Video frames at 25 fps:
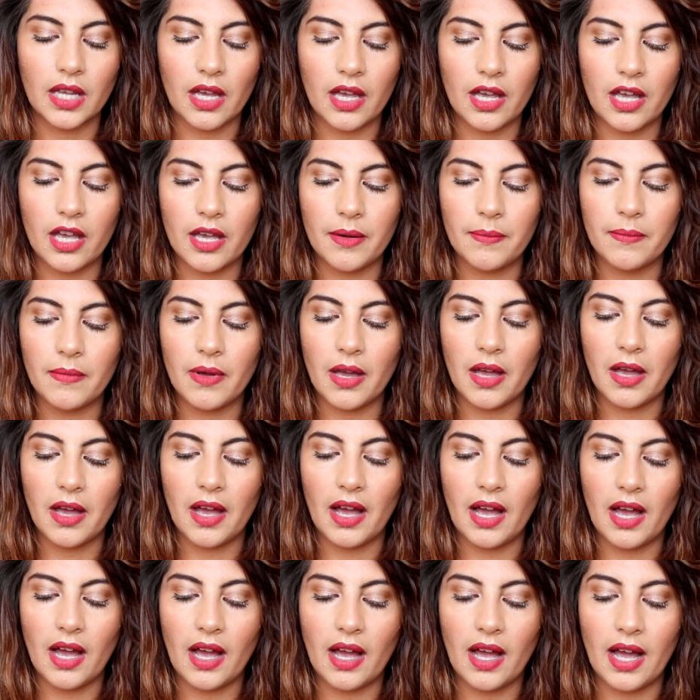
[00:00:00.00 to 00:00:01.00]
Um,
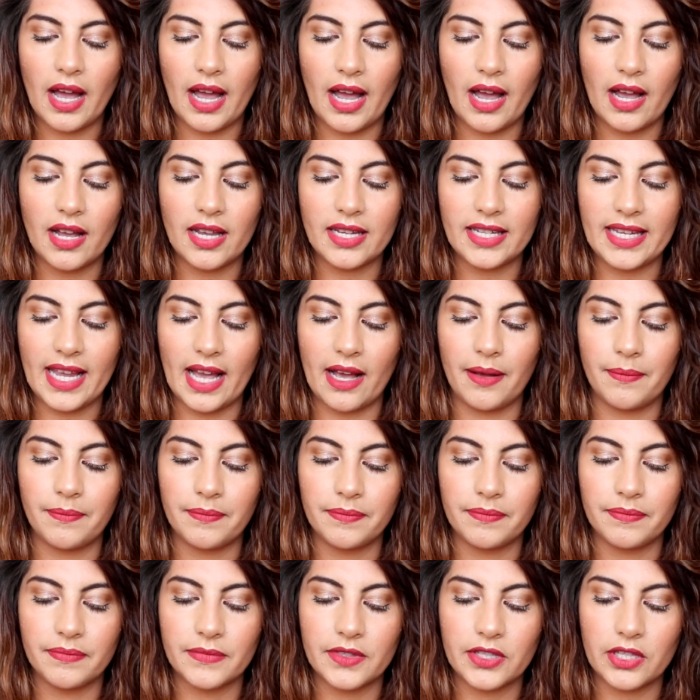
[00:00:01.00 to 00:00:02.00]
yeah,
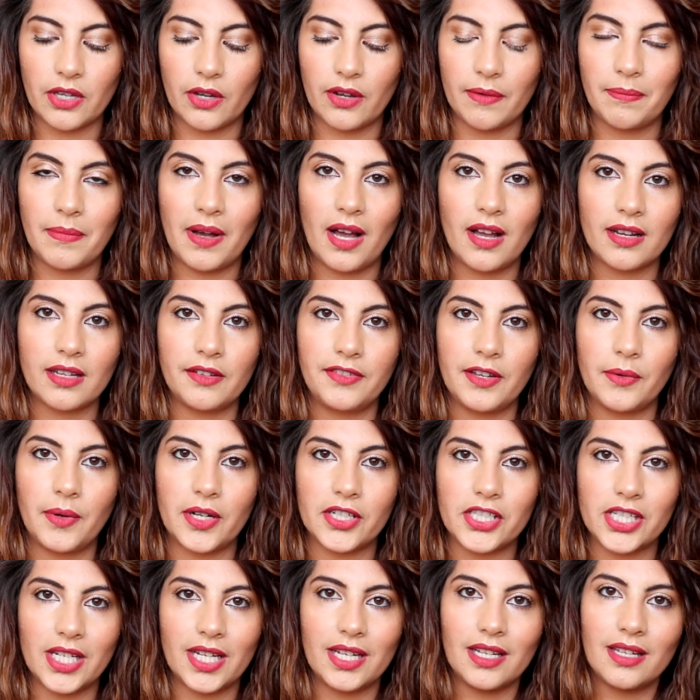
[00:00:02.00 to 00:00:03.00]
so Mark, if you're
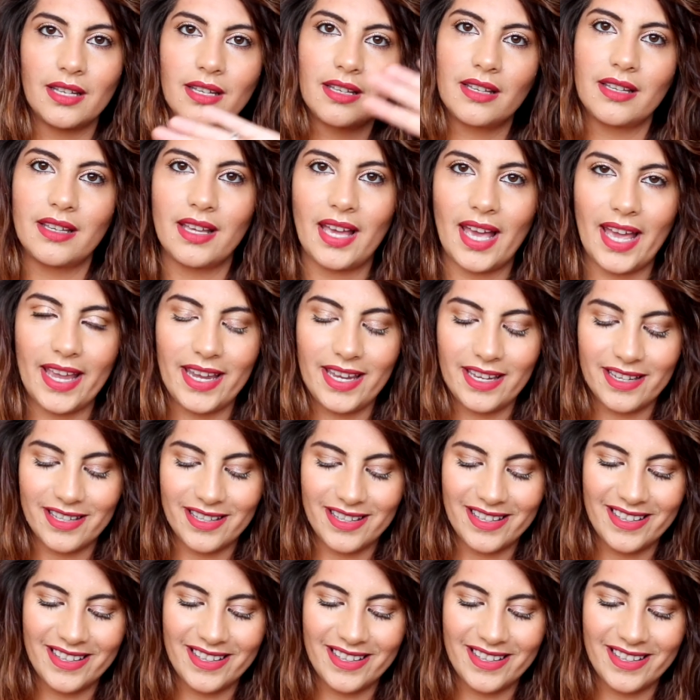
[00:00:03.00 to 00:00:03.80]
watching, hey.